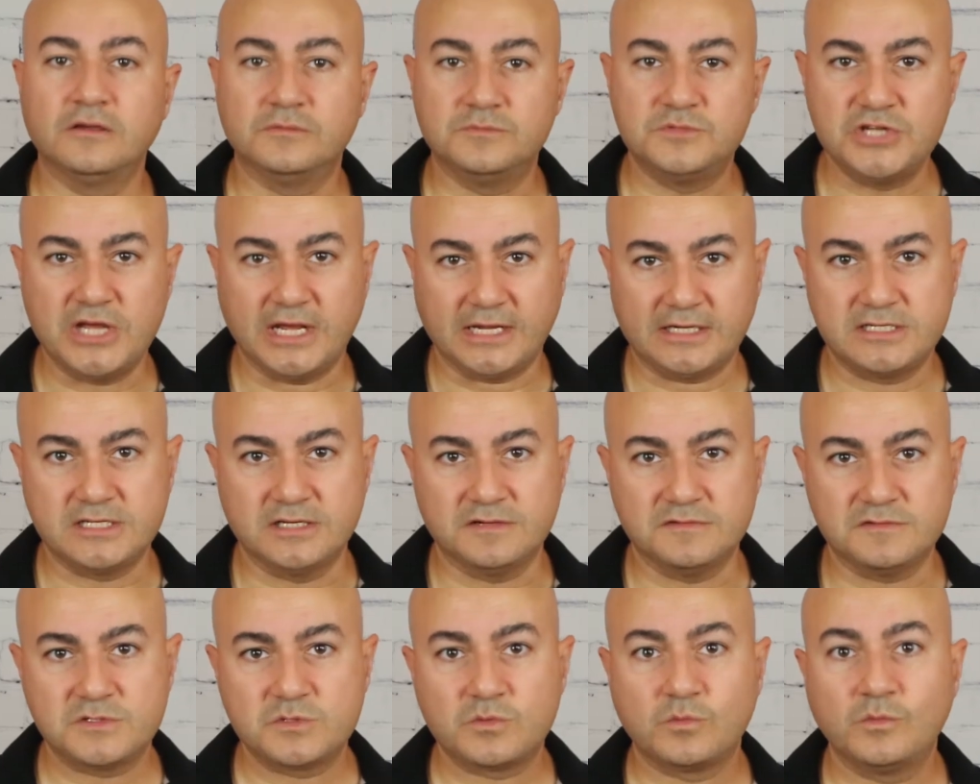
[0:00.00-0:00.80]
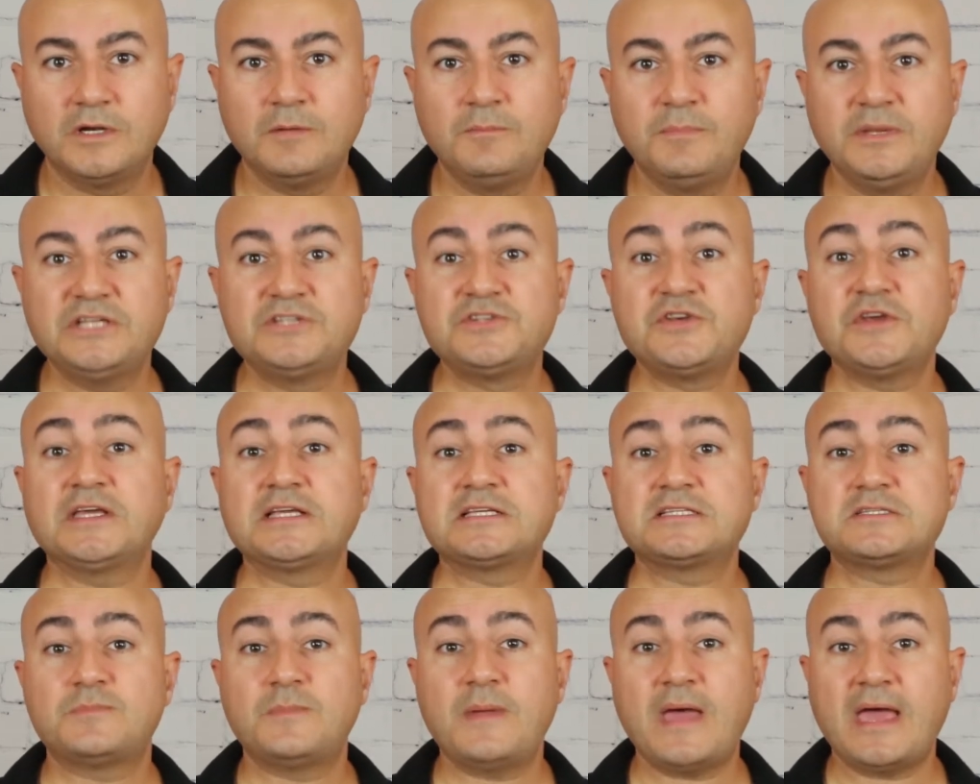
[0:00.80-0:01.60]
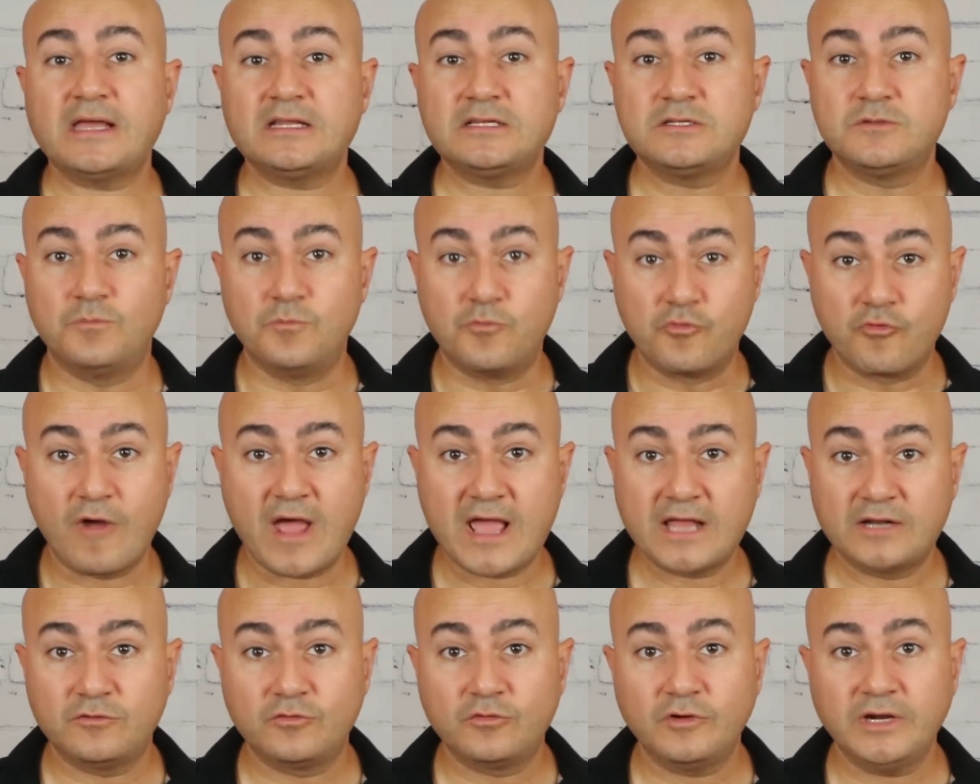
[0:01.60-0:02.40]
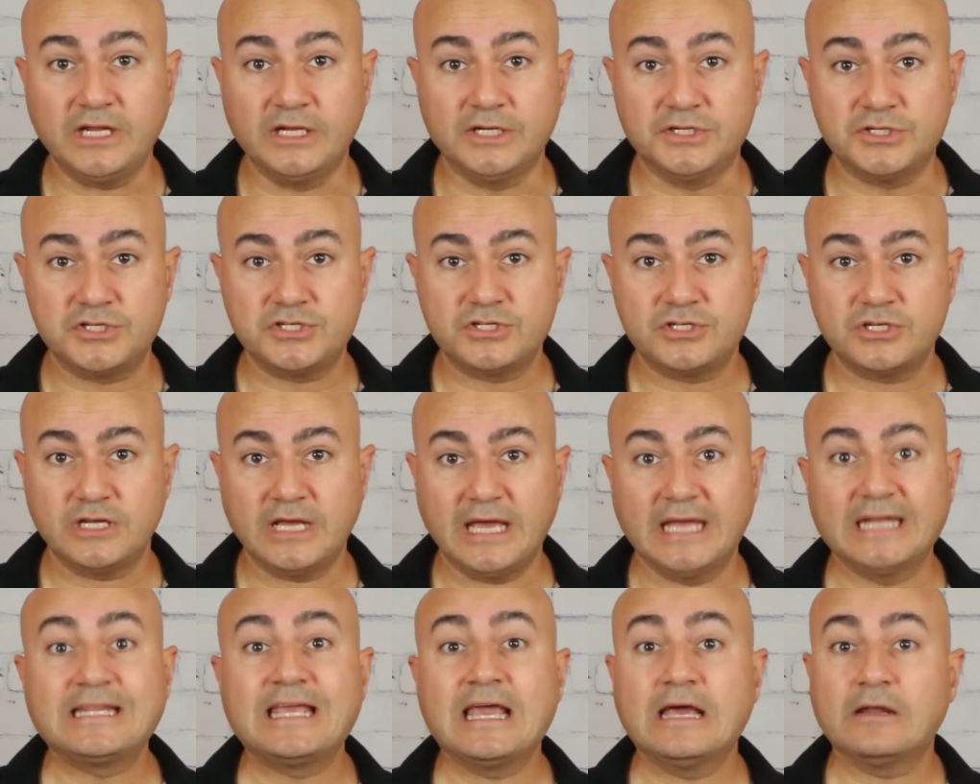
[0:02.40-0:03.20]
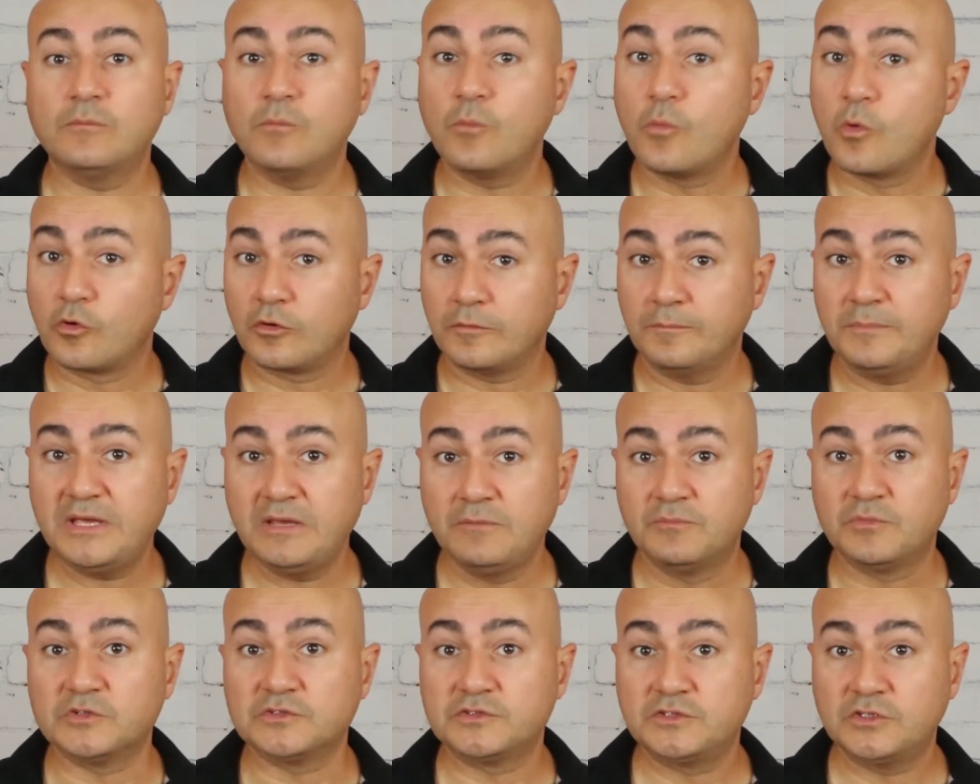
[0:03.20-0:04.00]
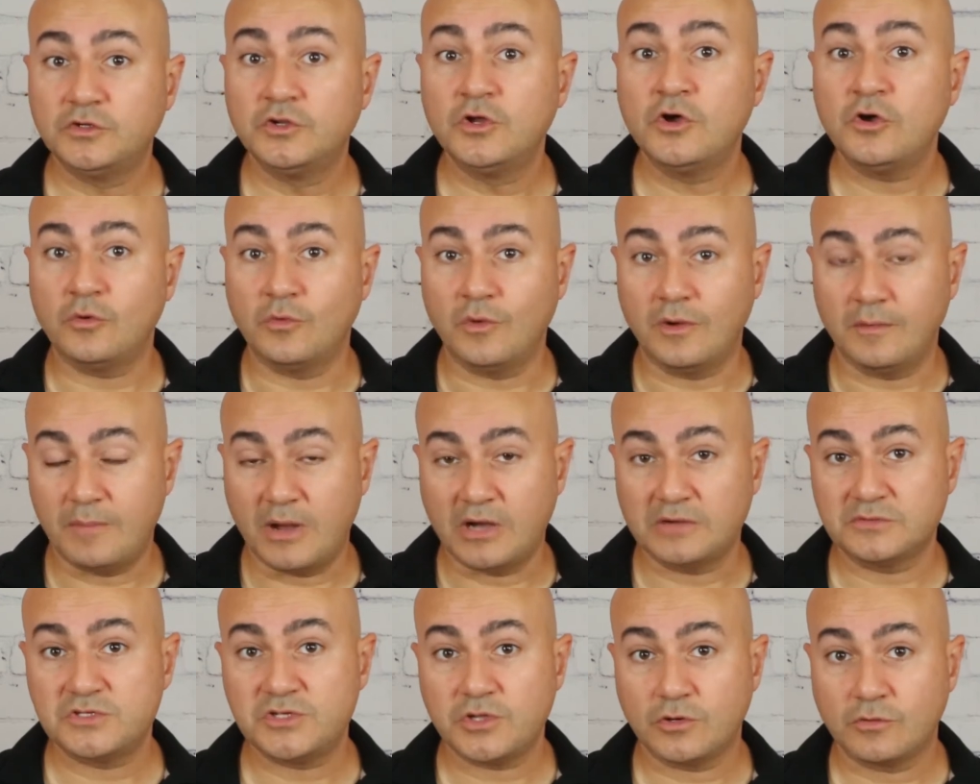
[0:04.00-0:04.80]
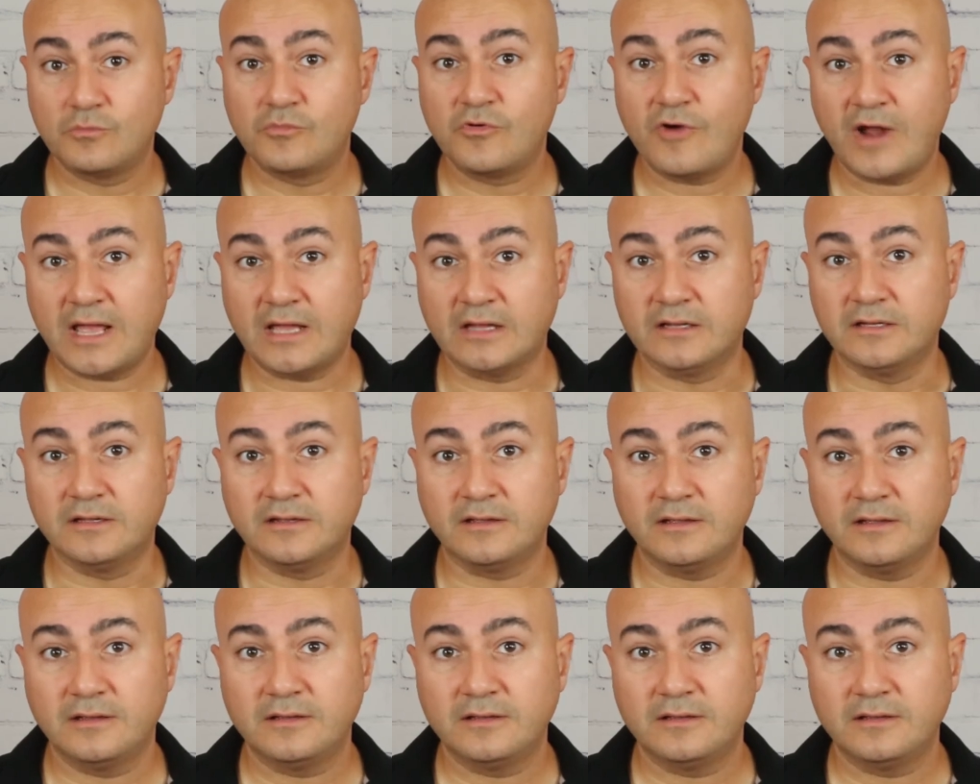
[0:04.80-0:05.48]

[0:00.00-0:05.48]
objectives would be to expand brand reach and get more people to know about your brand.